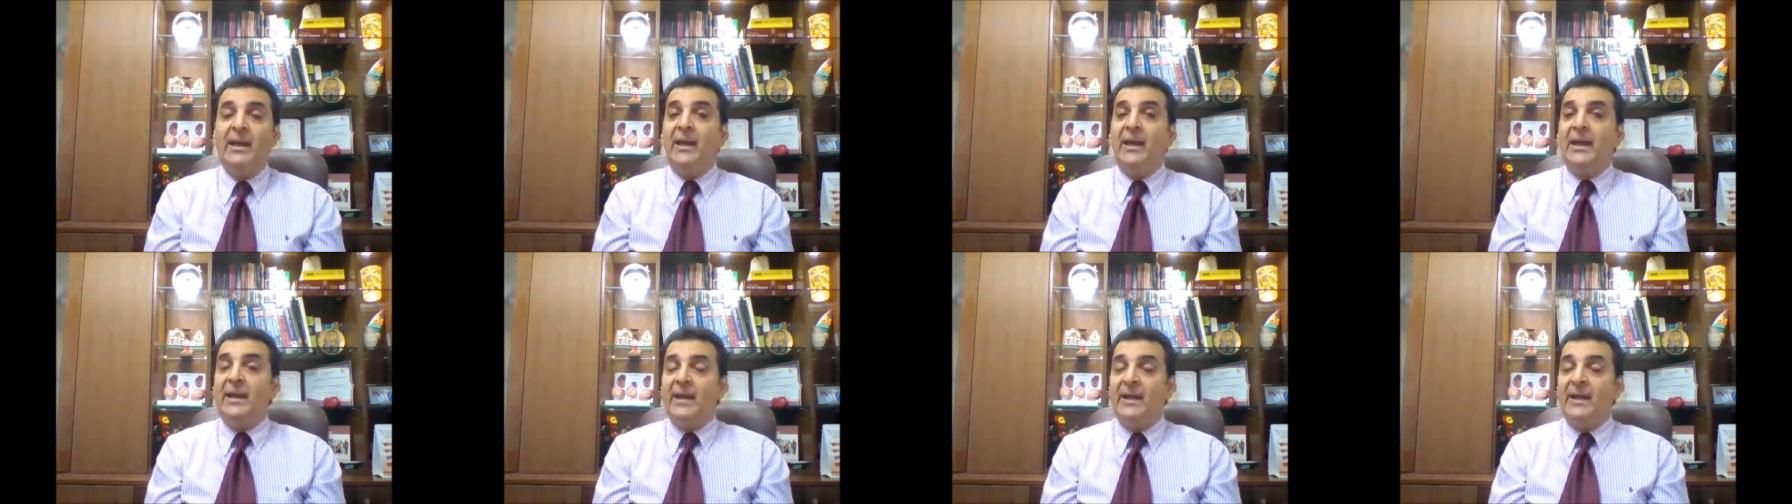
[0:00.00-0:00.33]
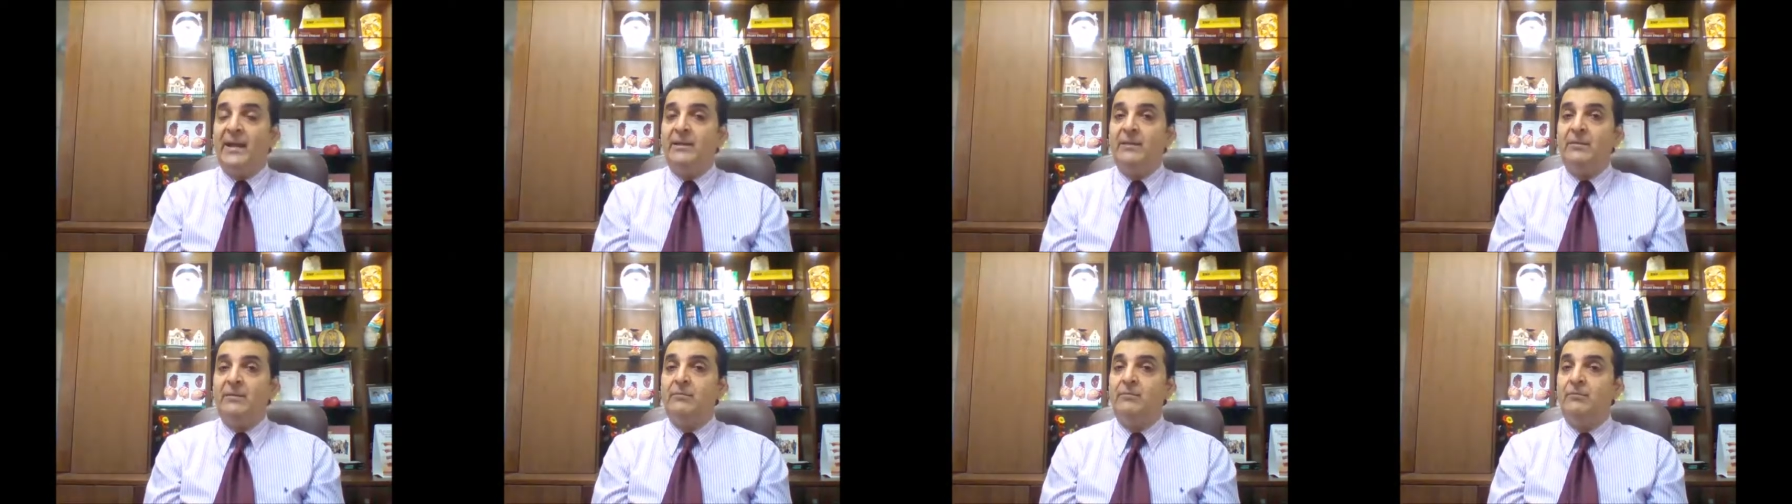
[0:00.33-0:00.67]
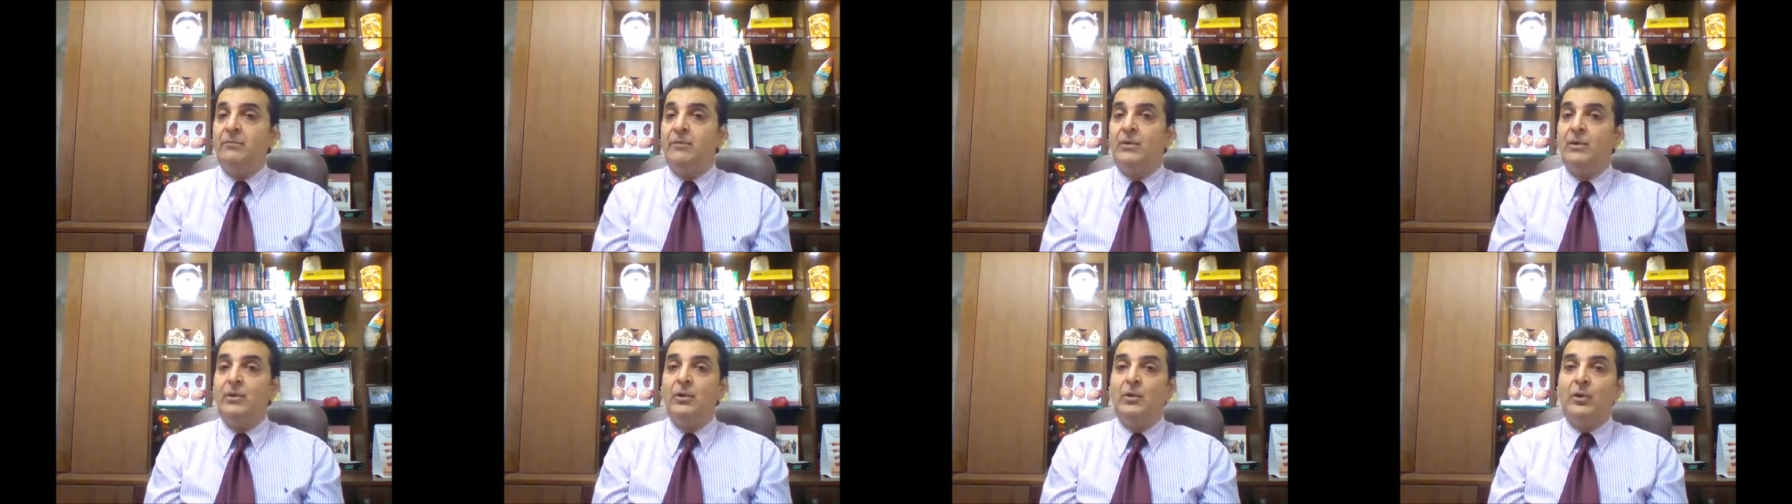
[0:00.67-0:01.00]
And a
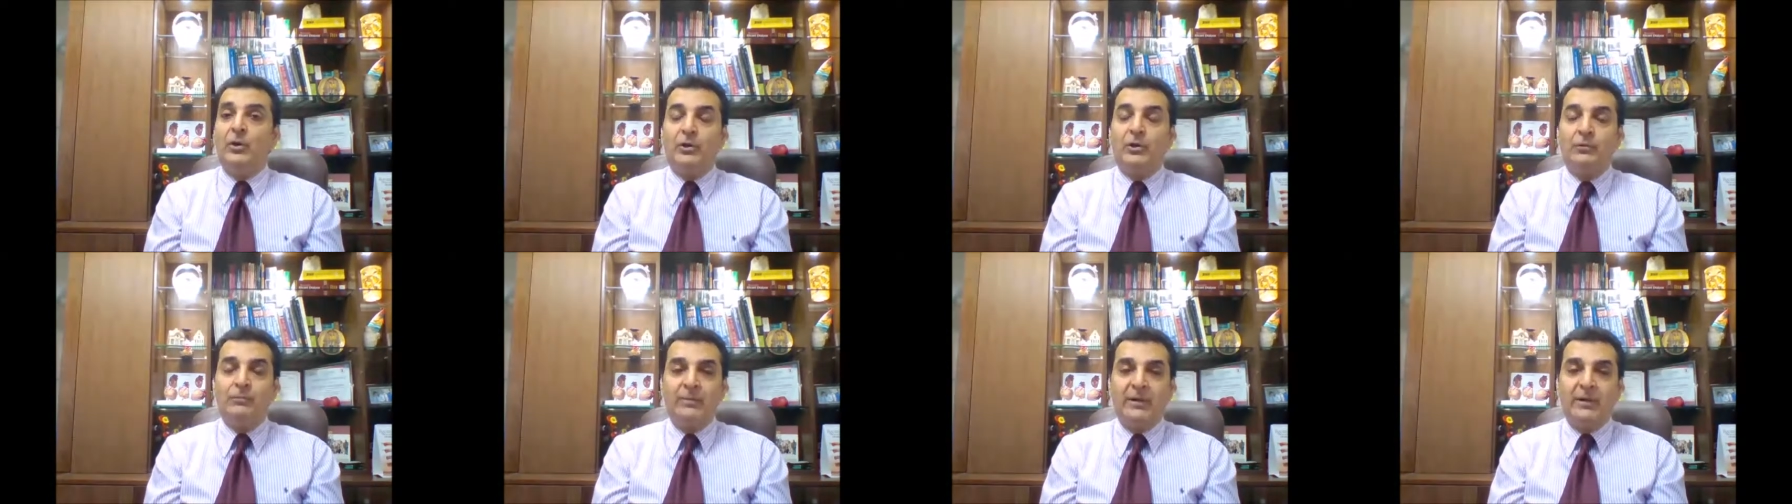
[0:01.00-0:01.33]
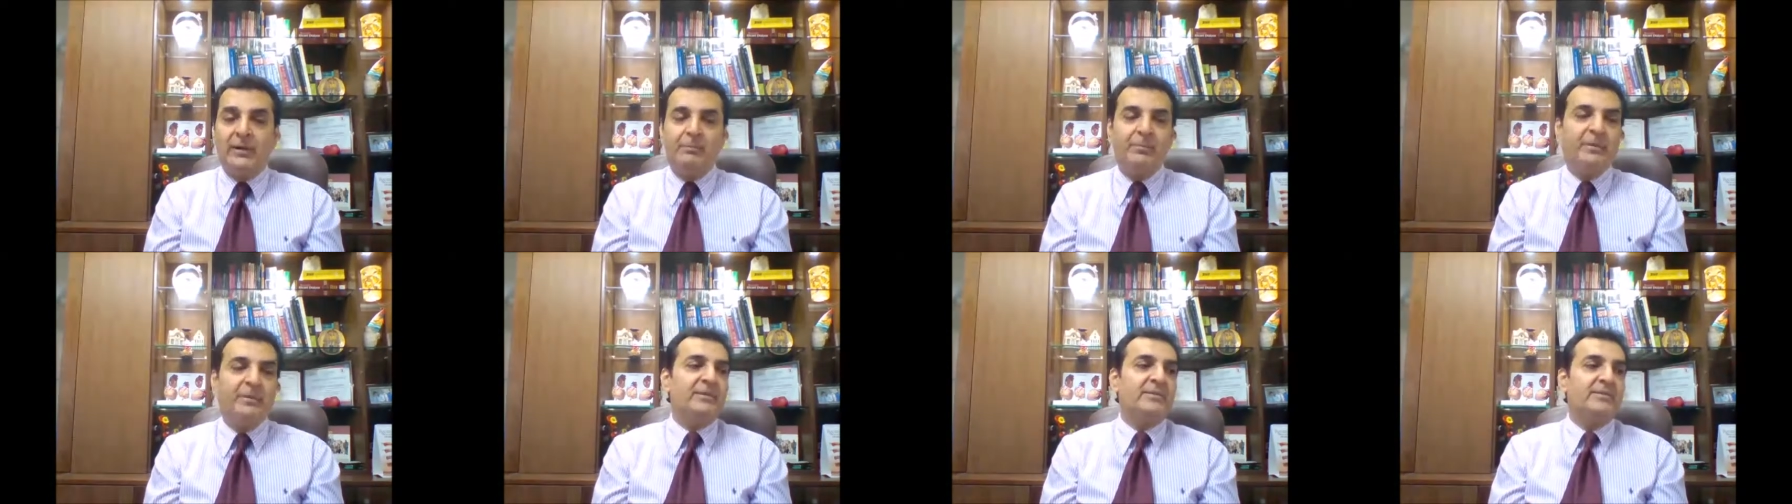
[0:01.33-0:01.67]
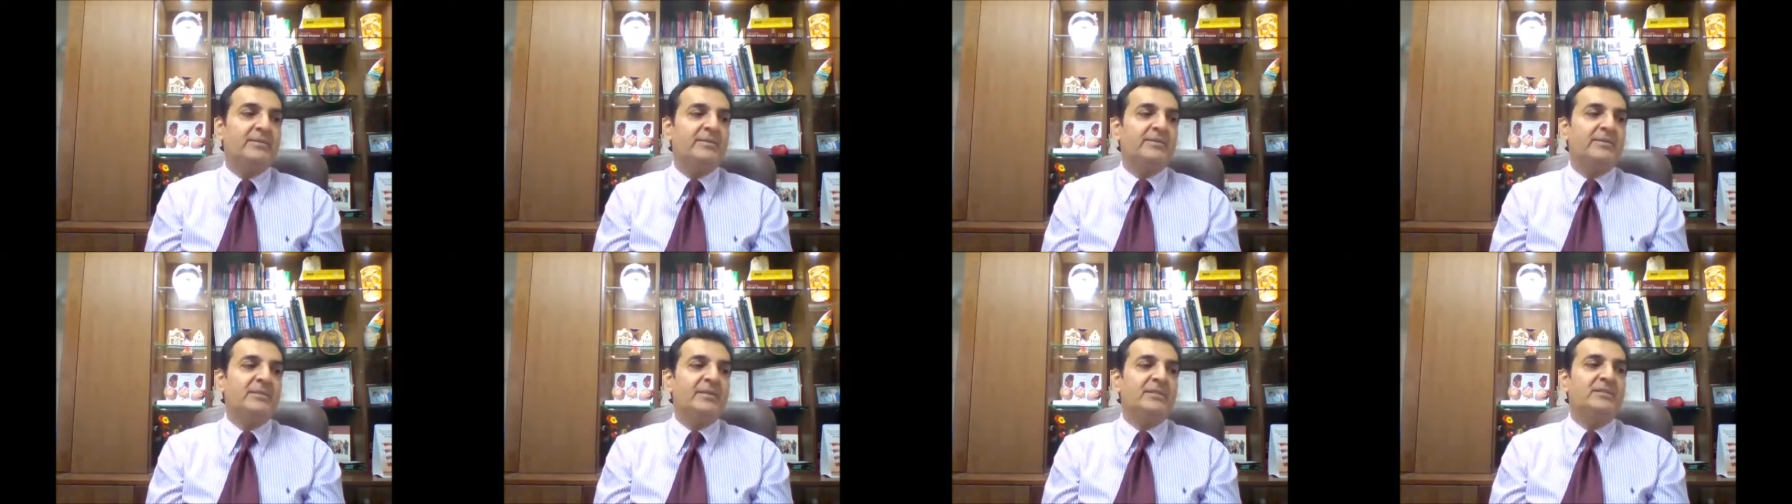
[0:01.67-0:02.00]
lot of my
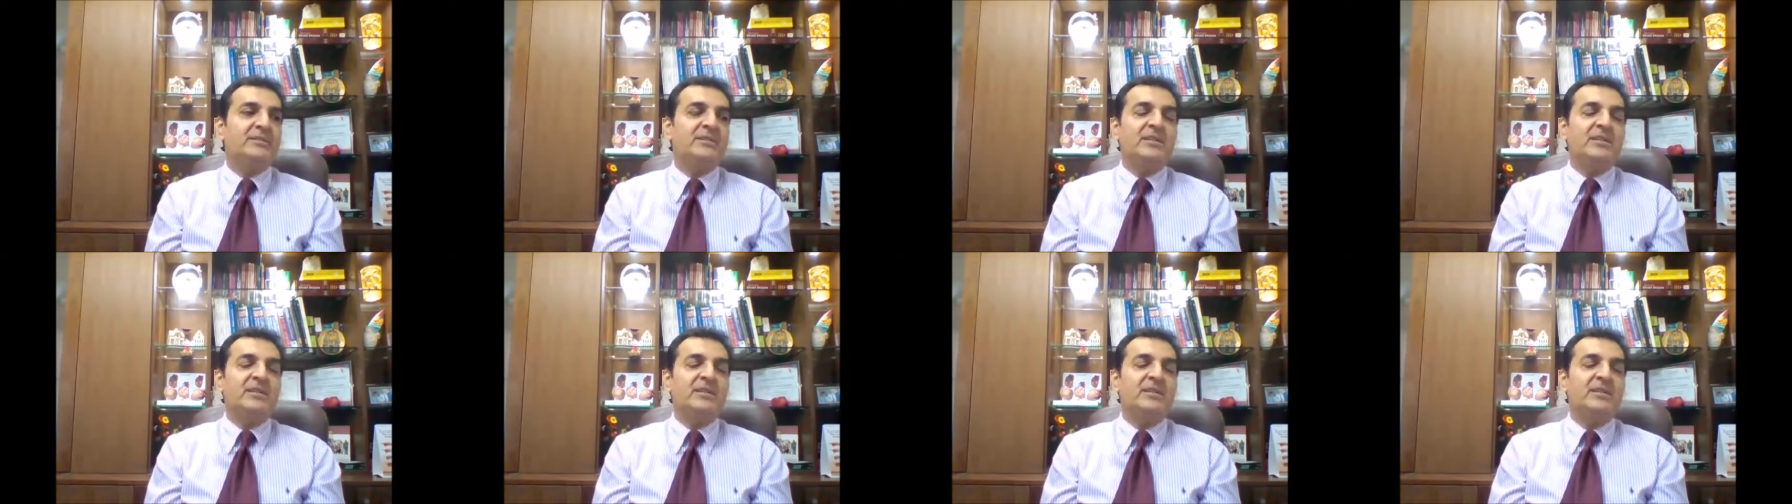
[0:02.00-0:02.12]
patients are